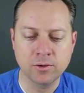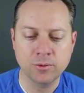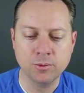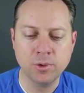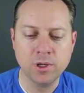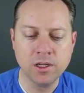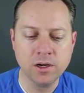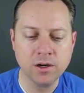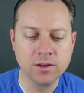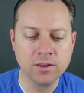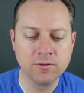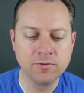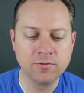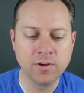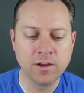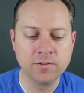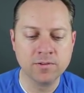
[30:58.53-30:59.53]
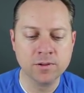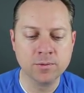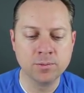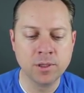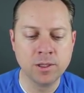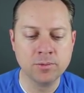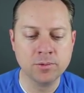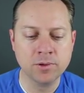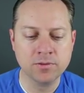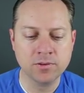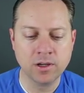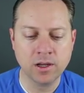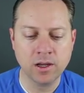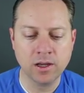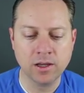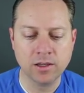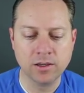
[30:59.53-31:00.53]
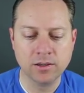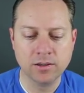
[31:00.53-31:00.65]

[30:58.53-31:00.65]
We are the favored people of God,